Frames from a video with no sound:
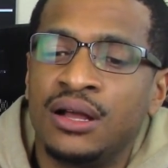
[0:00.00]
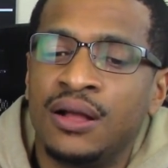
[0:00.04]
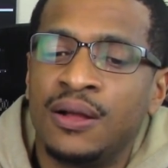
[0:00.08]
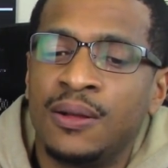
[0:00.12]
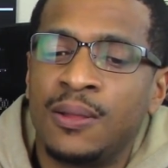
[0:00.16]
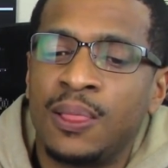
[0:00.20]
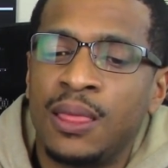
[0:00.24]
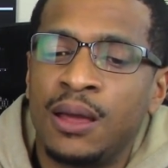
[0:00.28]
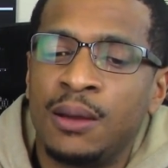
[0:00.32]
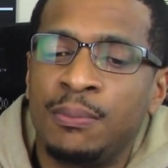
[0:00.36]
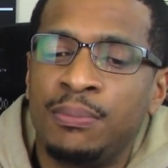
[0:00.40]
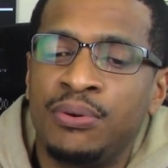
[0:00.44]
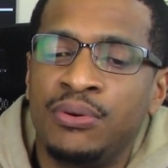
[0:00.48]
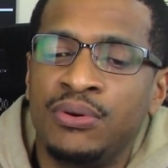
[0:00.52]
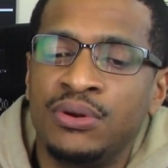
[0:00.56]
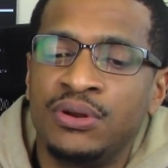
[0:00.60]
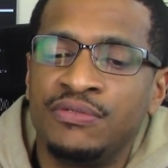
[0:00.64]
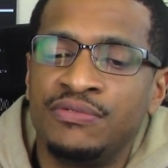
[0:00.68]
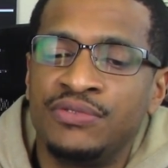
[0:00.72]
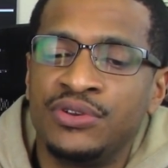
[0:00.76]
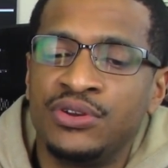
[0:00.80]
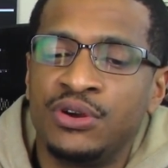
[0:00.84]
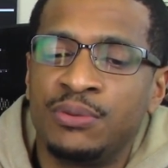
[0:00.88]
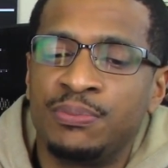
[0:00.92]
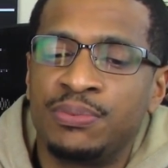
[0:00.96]
a, a point of
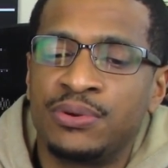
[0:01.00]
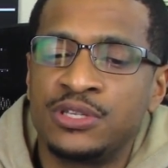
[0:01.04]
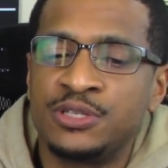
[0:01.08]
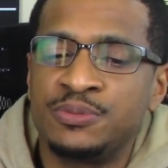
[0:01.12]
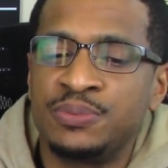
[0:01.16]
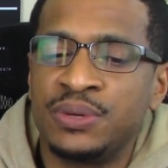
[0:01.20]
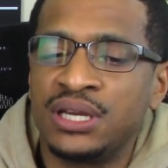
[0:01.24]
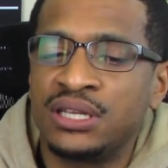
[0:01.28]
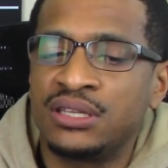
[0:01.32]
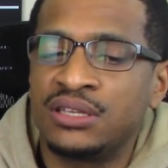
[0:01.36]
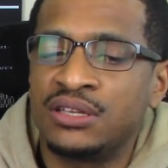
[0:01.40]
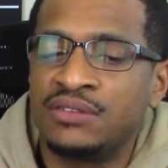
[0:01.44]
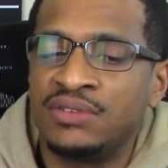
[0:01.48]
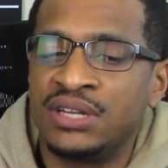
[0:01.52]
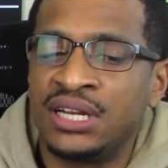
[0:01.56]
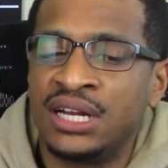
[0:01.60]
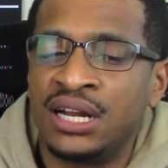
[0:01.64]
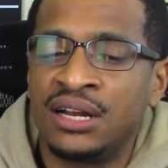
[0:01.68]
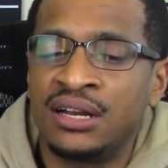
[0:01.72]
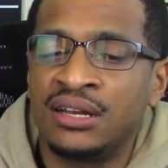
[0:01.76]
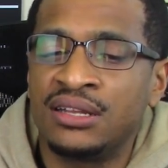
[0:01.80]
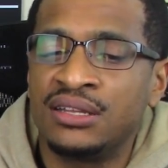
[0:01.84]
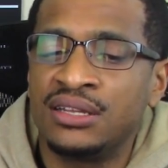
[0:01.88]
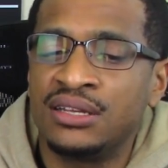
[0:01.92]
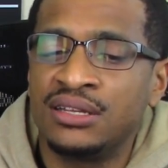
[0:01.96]
view, a perspective that I
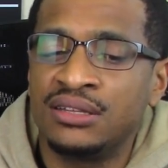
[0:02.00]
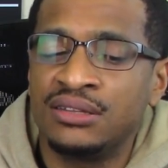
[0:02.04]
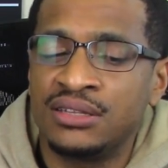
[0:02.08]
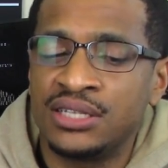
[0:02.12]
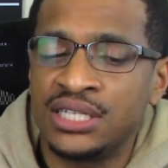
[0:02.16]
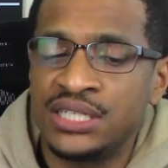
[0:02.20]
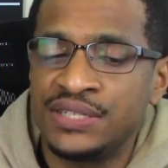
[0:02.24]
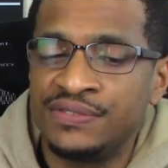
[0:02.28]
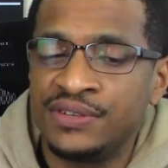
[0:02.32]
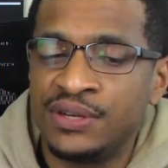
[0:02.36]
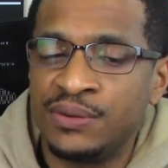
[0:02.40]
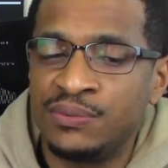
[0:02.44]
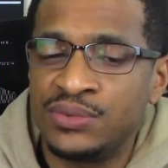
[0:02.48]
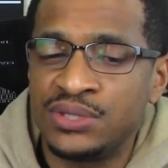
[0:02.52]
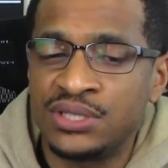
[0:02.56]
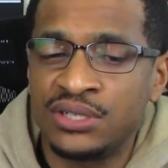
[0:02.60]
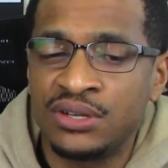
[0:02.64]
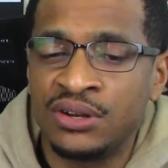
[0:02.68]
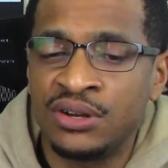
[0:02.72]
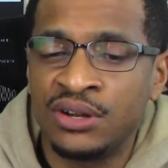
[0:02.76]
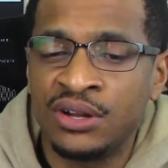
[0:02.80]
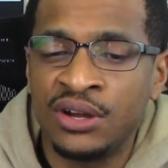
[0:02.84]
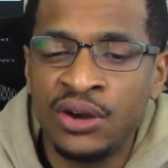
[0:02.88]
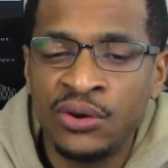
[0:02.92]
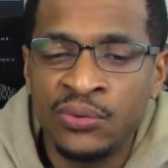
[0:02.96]
didn't think this film was going
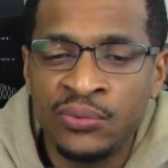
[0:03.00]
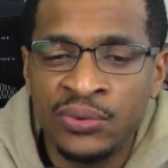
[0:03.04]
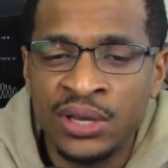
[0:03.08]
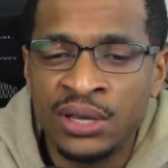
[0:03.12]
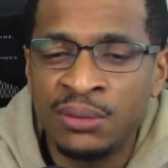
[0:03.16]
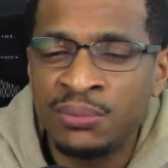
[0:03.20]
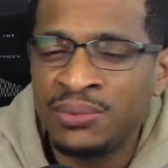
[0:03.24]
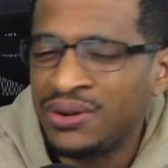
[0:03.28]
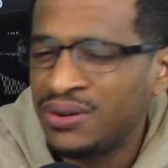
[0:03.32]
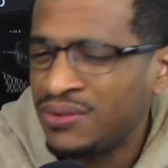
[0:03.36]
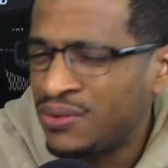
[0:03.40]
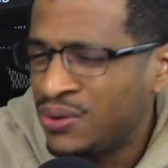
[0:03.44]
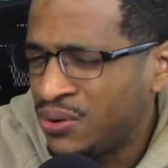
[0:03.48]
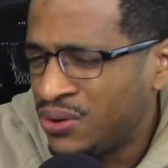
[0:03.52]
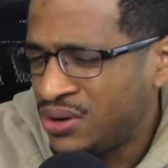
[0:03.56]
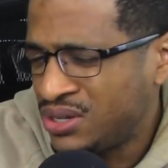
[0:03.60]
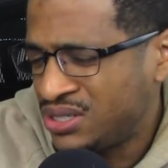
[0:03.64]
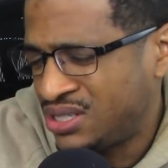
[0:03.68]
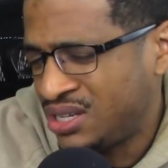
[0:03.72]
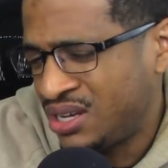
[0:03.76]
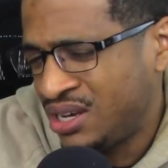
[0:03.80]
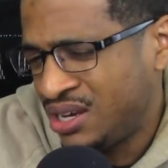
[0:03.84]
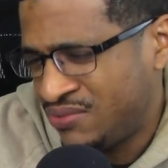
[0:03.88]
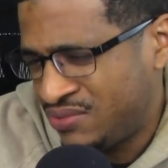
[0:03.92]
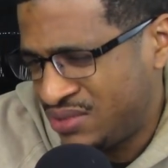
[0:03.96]
to go in. But of course,
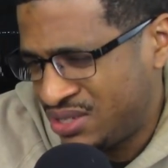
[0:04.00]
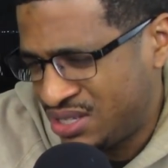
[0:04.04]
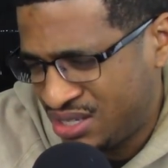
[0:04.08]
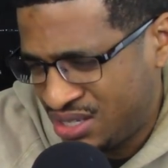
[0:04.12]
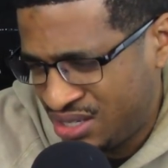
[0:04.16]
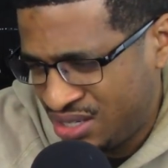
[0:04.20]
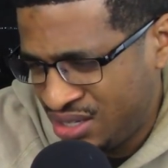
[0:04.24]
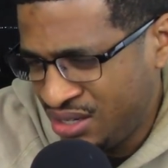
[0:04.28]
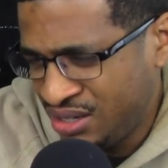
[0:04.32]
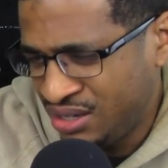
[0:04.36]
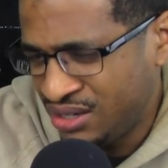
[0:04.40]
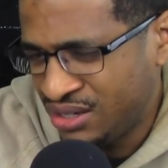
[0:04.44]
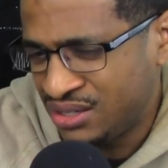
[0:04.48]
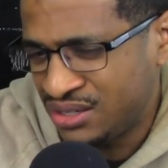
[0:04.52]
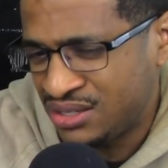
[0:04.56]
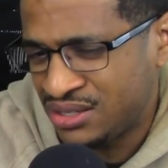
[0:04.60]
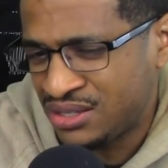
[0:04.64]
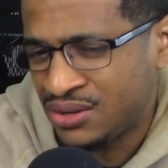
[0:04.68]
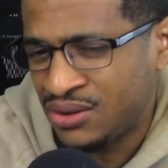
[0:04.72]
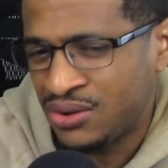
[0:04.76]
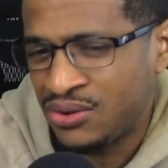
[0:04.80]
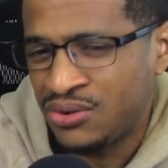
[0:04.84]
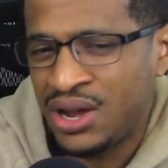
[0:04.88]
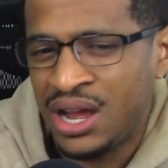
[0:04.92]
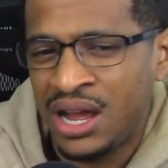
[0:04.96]
I haven't seen it,
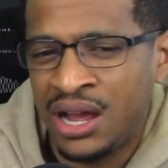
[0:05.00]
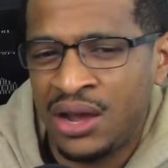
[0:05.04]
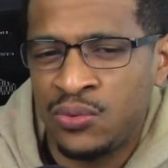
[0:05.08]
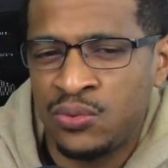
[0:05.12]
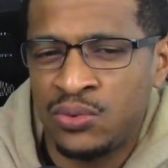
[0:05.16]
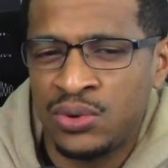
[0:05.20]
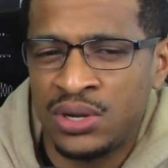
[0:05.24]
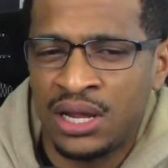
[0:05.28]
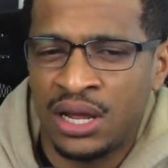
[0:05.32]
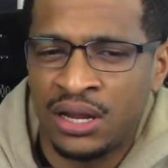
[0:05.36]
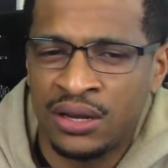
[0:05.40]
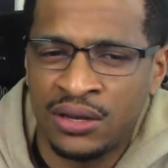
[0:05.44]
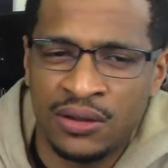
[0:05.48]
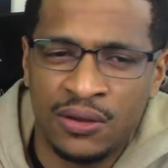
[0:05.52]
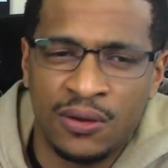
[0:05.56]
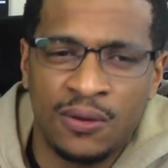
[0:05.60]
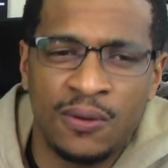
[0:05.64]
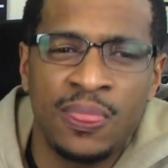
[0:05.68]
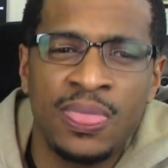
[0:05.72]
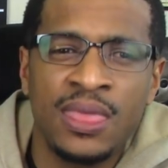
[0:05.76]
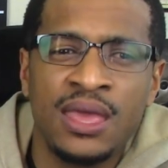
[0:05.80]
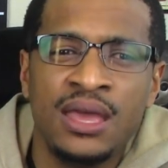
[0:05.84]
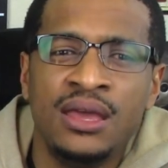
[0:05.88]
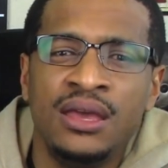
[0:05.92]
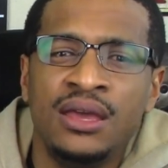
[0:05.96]
so how would I know?
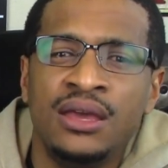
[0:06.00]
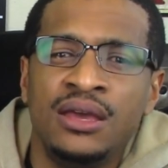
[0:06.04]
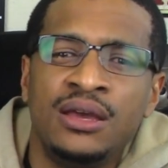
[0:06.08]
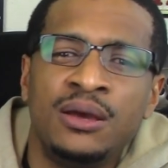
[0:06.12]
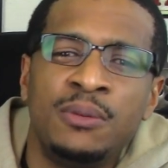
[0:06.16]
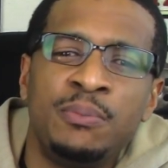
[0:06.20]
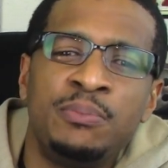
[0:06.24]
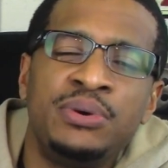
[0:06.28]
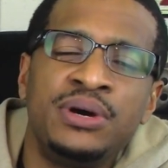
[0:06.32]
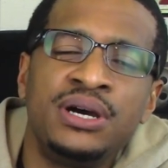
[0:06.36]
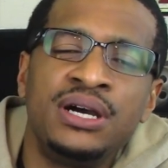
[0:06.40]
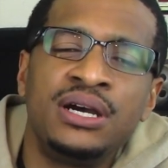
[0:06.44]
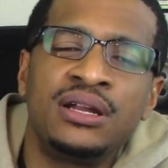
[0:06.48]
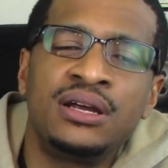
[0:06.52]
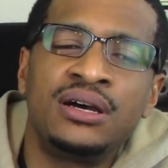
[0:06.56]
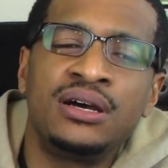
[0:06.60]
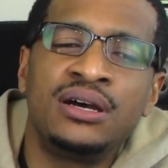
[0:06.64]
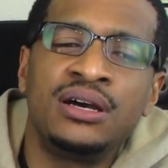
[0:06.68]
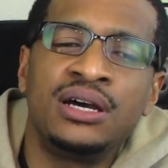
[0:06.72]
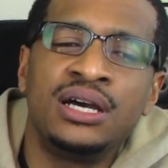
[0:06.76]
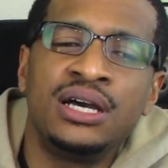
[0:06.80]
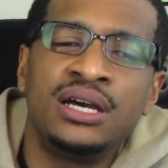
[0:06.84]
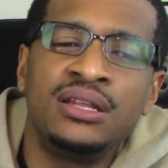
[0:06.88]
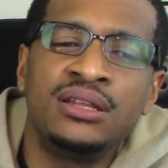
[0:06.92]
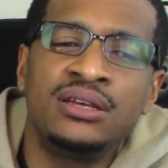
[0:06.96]
But
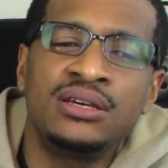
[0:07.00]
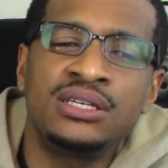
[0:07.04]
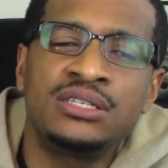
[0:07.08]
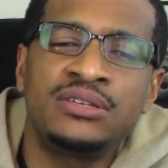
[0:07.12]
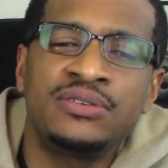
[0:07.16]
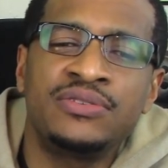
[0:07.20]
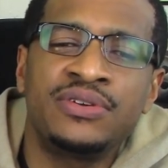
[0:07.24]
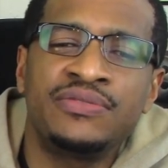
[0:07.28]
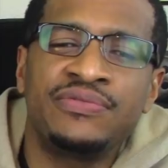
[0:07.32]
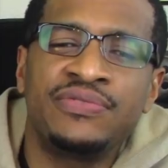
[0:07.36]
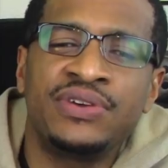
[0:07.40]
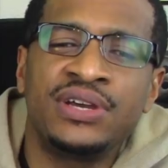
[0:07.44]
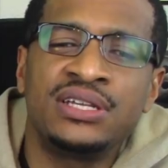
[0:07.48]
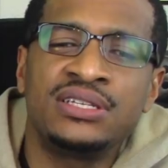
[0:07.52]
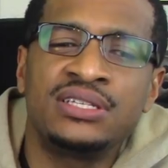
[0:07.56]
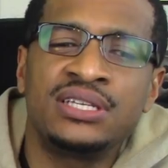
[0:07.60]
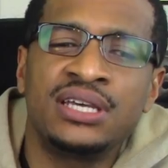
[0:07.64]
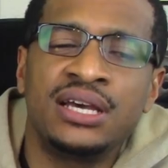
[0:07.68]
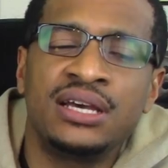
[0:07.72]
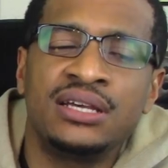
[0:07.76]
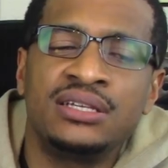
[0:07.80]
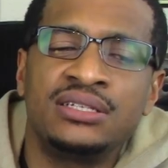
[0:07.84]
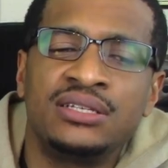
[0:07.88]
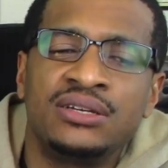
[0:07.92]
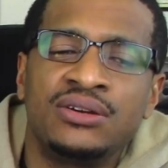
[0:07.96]
uh, it looks
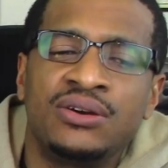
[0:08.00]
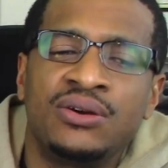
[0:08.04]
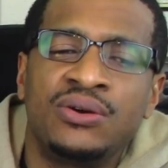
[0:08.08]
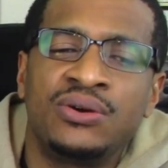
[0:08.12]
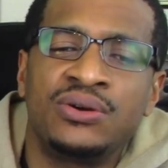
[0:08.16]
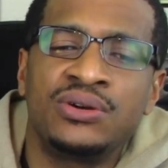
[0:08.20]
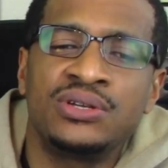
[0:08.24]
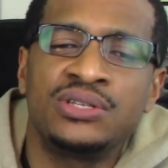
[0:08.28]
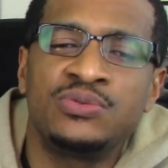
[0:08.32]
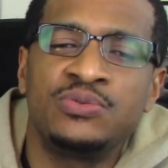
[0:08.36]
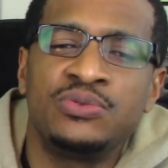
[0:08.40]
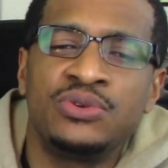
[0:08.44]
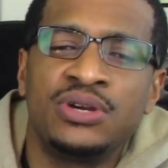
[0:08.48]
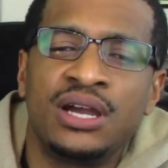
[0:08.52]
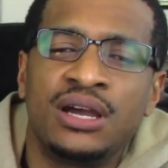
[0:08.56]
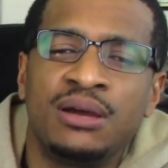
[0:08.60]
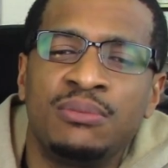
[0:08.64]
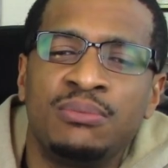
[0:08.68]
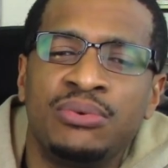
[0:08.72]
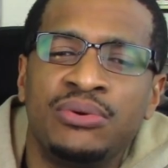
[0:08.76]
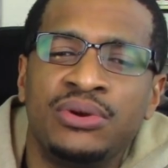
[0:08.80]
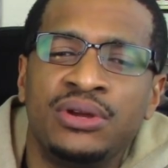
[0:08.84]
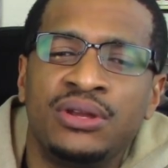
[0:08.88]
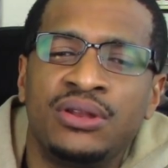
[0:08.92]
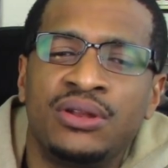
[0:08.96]
fantastic. Of course, we got
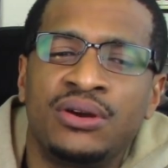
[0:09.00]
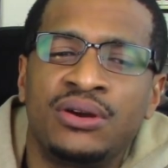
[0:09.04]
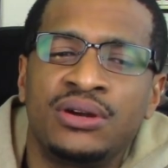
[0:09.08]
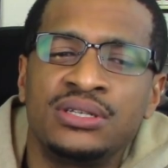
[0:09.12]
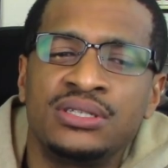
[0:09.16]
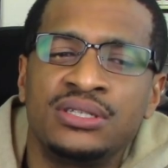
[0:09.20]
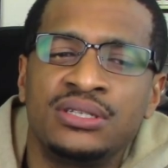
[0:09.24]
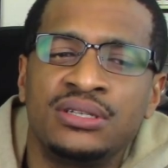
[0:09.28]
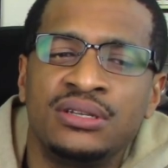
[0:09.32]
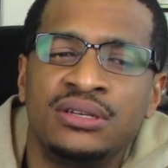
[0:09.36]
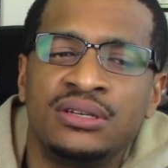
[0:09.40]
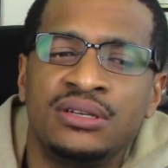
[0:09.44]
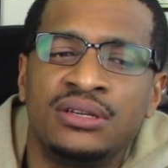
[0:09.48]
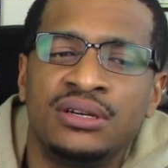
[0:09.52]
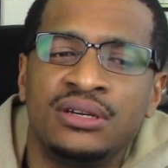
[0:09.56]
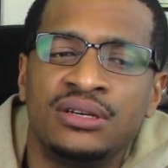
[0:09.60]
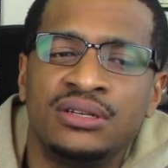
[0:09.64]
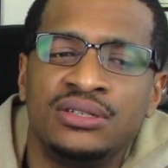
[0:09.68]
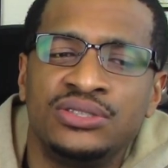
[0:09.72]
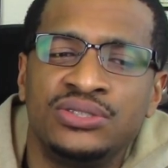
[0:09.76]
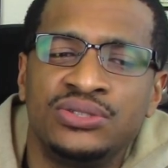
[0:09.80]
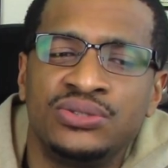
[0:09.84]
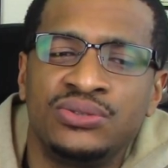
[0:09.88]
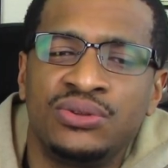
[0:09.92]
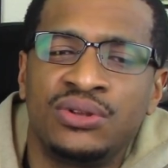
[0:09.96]
Brie Larson, uh,
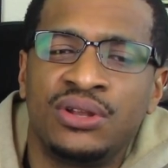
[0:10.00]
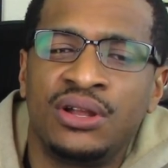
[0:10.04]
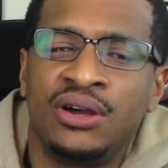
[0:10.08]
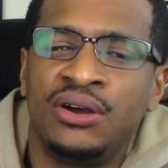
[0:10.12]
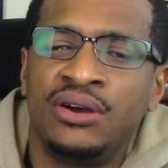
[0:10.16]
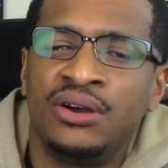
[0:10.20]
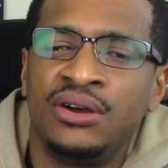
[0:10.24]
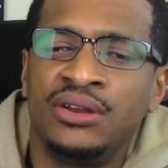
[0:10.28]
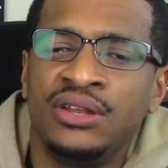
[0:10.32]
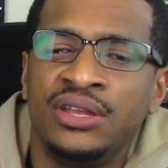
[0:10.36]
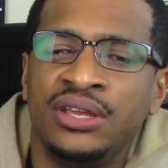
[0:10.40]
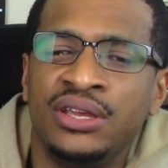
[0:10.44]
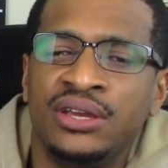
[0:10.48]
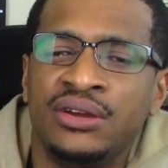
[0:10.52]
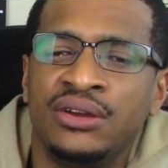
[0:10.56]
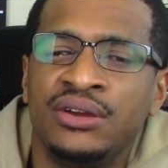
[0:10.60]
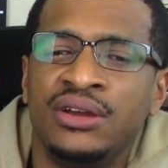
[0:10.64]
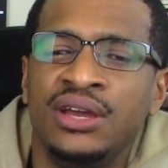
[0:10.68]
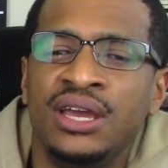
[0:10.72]
Jude Law here.